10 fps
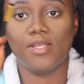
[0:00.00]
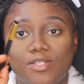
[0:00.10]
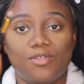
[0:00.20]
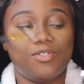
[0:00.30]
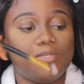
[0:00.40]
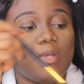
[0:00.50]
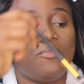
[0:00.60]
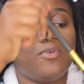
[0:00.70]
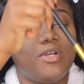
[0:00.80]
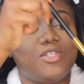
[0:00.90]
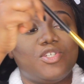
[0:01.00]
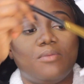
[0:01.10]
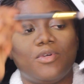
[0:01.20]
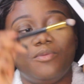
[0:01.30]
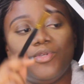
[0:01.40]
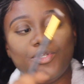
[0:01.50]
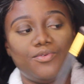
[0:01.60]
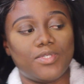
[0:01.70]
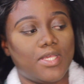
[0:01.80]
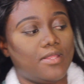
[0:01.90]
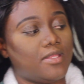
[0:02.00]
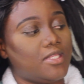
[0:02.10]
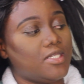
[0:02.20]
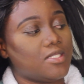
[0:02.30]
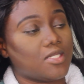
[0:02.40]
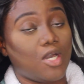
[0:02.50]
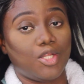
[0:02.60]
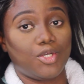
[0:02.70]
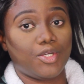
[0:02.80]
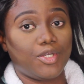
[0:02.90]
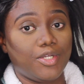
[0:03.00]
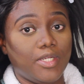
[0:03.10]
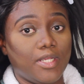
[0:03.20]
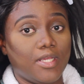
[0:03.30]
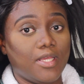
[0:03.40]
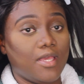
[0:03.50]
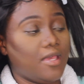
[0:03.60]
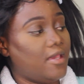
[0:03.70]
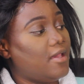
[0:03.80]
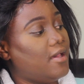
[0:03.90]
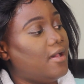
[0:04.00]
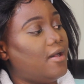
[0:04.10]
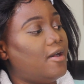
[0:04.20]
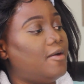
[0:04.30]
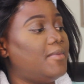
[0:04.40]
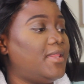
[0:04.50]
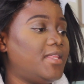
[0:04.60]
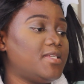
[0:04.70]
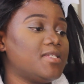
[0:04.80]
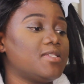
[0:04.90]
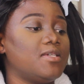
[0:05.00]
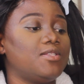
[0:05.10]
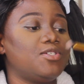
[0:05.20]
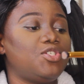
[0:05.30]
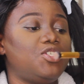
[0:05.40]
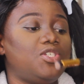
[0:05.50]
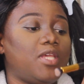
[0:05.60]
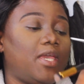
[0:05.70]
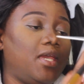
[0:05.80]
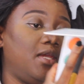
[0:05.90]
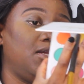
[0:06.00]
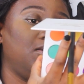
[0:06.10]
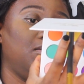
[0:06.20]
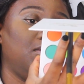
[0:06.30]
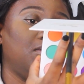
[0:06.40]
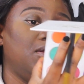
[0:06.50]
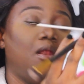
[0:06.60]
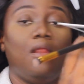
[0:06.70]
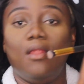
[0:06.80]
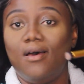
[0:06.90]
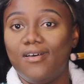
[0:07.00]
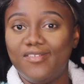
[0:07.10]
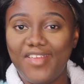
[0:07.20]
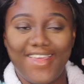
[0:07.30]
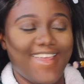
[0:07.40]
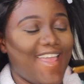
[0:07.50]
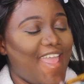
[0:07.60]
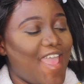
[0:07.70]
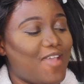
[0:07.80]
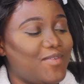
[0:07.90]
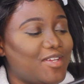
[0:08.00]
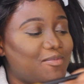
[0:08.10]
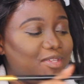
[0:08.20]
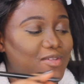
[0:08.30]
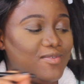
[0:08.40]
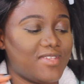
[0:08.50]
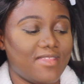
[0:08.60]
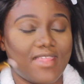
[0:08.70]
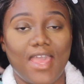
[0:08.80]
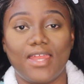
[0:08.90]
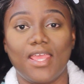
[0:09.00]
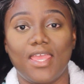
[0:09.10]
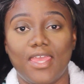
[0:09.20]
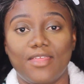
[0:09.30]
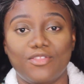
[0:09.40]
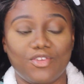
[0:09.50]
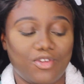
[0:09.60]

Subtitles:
So using my brush, I'm going to be using this color. And this is in the shade Love. And we're going to be using that in the